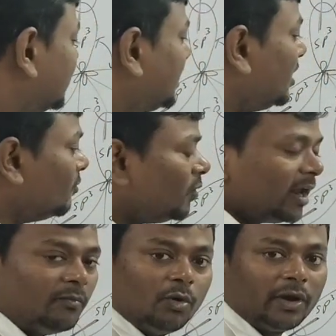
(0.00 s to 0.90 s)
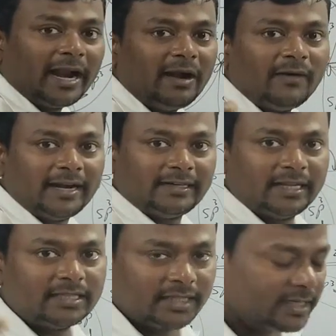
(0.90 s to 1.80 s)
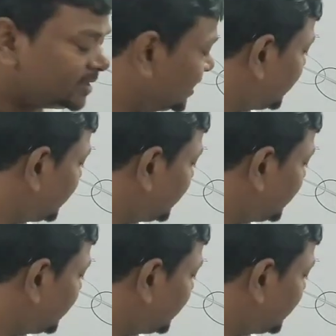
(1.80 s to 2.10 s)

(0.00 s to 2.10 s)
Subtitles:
see, one more advantage is